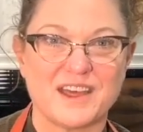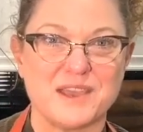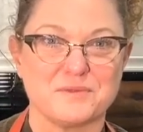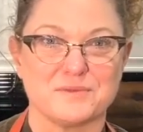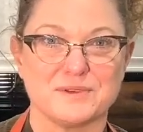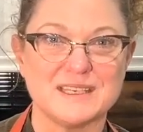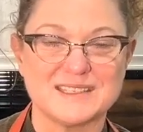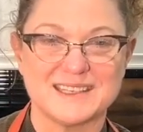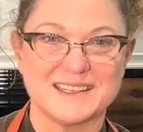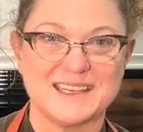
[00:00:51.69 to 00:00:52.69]
I
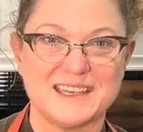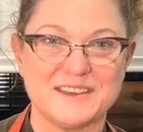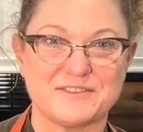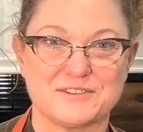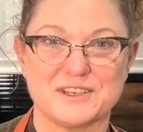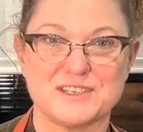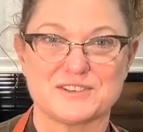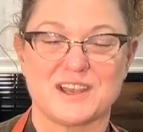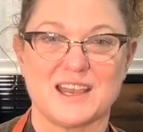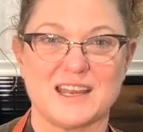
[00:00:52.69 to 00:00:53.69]
recently
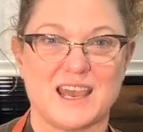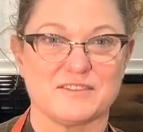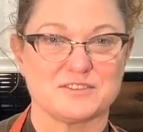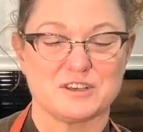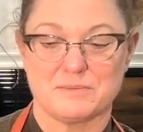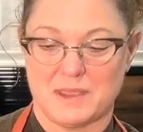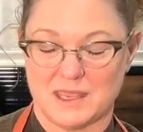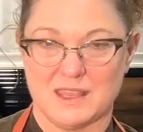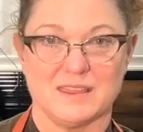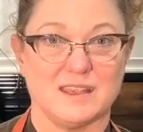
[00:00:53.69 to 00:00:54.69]
freeze-dried after
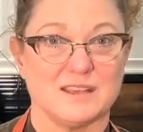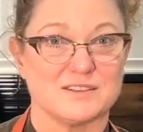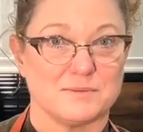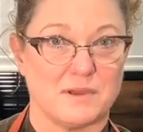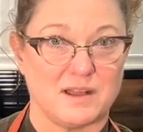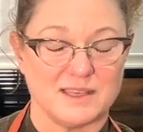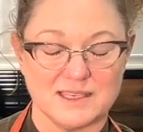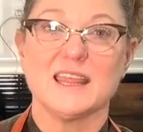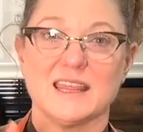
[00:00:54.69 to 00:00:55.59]
making the tamales.